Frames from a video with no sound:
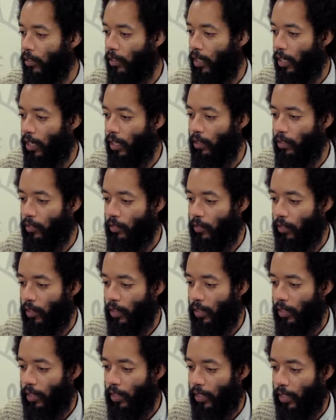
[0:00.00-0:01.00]
of
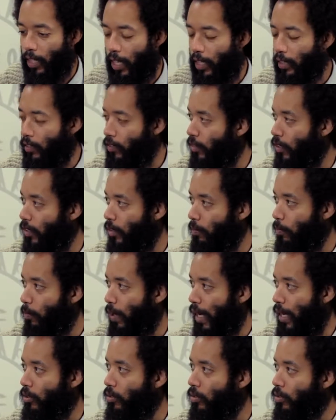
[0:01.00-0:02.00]
constant
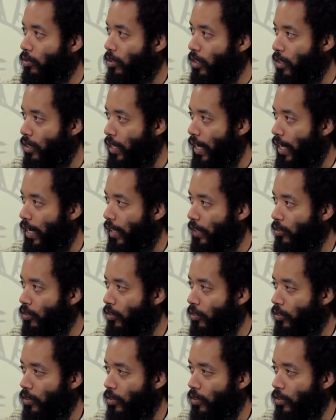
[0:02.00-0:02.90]
Bowser attacks.